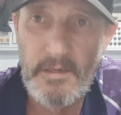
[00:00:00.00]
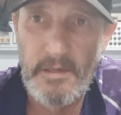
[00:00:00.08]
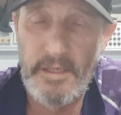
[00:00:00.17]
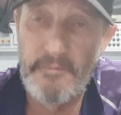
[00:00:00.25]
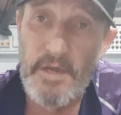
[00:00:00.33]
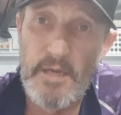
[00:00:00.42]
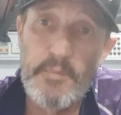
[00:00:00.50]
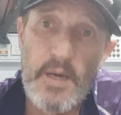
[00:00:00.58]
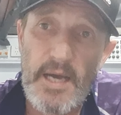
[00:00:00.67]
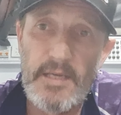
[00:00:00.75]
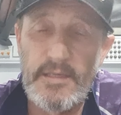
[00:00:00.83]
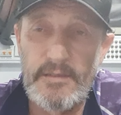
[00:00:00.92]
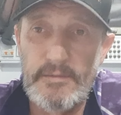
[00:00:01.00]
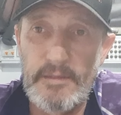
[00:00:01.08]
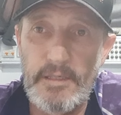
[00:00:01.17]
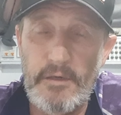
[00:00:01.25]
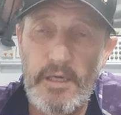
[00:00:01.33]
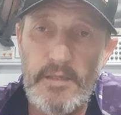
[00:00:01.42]
In a van park,
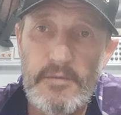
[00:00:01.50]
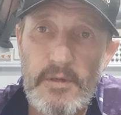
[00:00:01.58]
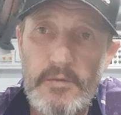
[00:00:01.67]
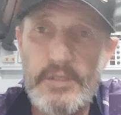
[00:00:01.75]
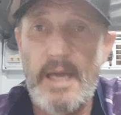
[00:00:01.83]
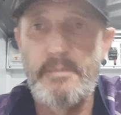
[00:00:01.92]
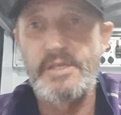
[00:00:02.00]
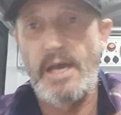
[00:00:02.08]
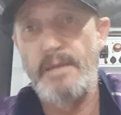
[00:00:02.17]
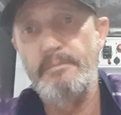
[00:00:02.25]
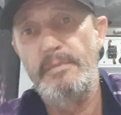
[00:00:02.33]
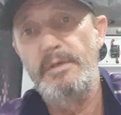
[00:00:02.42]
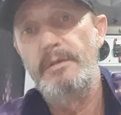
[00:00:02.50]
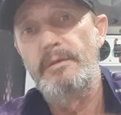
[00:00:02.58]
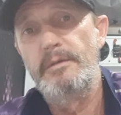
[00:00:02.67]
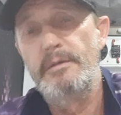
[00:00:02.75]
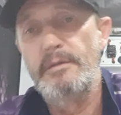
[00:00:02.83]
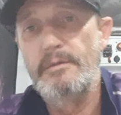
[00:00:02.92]
all right, same.
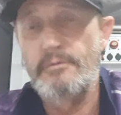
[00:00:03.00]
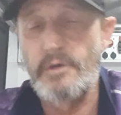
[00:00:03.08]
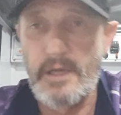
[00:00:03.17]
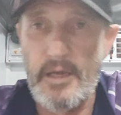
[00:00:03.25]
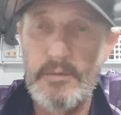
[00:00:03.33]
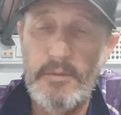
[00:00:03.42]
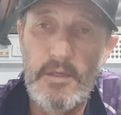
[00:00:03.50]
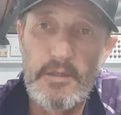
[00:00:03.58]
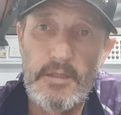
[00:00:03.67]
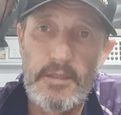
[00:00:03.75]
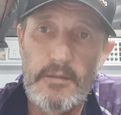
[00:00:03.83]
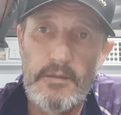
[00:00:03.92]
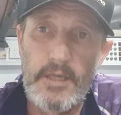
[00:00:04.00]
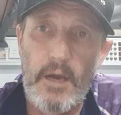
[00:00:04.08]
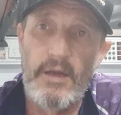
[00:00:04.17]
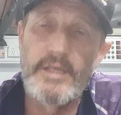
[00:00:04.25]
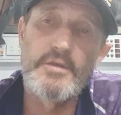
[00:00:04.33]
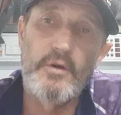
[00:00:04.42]
Righto.
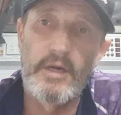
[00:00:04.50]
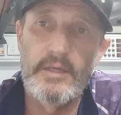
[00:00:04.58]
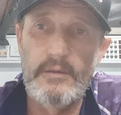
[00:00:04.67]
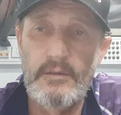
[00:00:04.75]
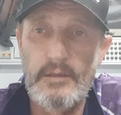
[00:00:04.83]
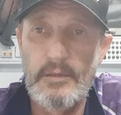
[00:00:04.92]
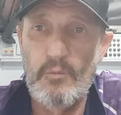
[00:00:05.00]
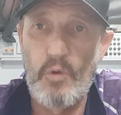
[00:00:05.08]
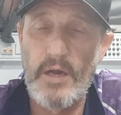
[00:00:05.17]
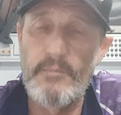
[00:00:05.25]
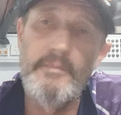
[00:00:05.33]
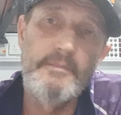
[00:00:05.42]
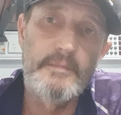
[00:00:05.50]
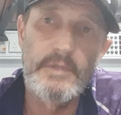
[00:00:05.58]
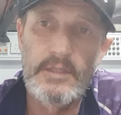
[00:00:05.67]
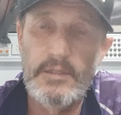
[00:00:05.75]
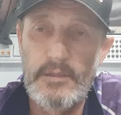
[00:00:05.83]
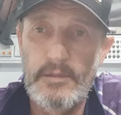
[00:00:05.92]
Go outside.
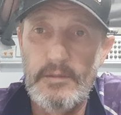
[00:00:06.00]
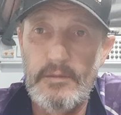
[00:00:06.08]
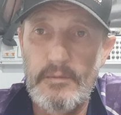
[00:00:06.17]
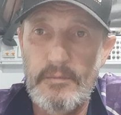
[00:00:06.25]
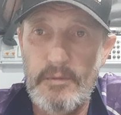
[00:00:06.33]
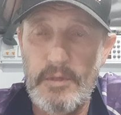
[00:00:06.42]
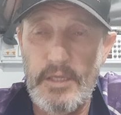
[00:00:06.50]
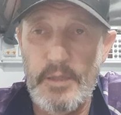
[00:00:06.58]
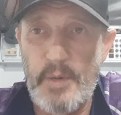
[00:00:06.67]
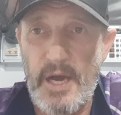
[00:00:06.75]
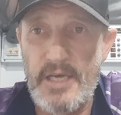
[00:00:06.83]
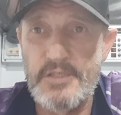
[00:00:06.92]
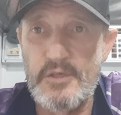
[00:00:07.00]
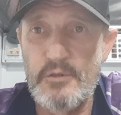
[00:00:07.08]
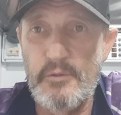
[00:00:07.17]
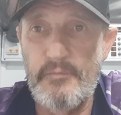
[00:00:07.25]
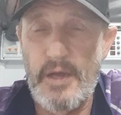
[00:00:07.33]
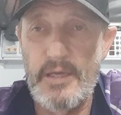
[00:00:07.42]
In the past
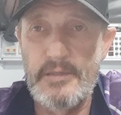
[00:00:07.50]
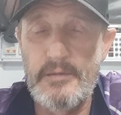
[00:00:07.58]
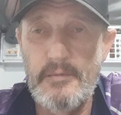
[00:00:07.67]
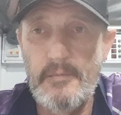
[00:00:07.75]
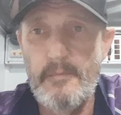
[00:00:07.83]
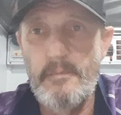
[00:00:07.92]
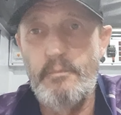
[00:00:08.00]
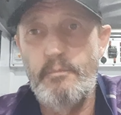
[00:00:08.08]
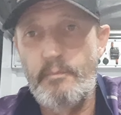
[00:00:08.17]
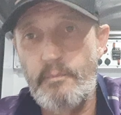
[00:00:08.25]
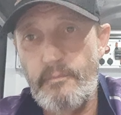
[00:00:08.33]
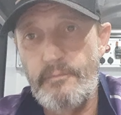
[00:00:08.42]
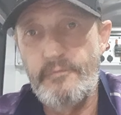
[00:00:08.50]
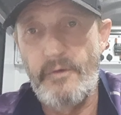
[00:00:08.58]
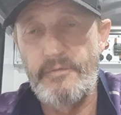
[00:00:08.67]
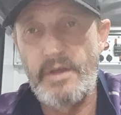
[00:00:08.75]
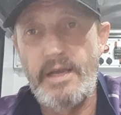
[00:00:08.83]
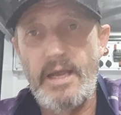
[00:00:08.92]
too, we've had
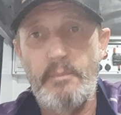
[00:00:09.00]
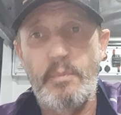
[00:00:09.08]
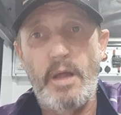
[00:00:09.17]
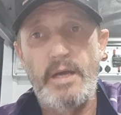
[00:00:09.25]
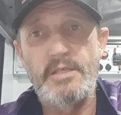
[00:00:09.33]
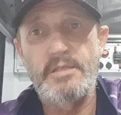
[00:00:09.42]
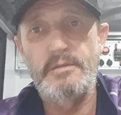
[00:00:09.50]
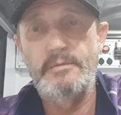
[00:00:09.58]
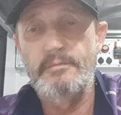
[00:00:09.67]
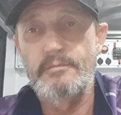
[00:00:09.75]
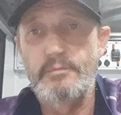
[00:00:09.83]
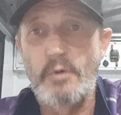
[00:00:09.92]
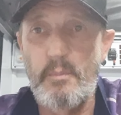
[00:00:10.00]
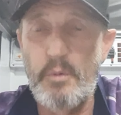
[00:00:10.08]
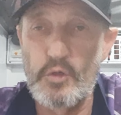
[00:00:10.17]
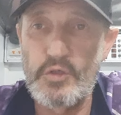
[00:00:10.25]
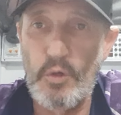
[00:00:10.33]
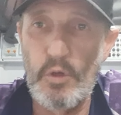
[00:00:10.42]
15 amp plugs not
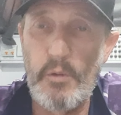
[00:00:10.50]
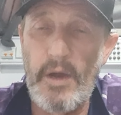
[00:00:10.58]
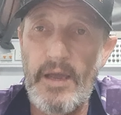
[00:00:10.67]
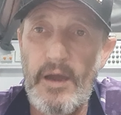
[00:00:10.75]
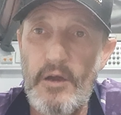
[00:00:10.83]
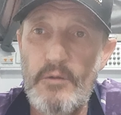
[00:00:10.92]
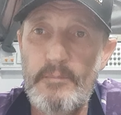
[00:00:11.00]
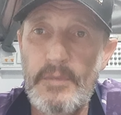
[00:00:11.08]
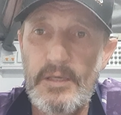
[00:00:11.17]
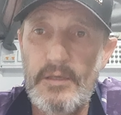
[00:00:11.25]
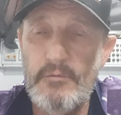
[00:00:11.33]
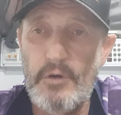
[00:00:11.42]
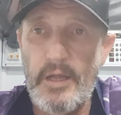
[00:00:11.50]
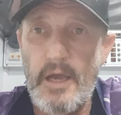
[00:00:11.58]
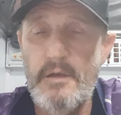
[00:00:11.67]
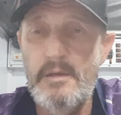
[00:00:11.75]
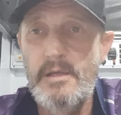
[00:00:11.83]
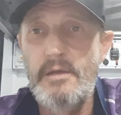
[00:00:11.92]
pushed all the way home,
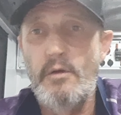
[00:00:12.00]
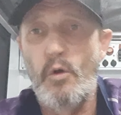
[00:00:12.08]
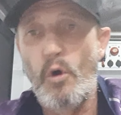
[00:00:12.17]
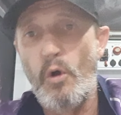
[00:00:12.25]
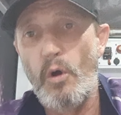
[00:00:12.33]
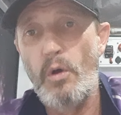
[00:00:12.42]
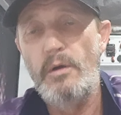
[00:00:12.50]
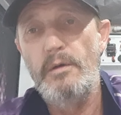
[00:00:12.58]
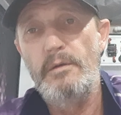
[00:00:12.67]
righto, or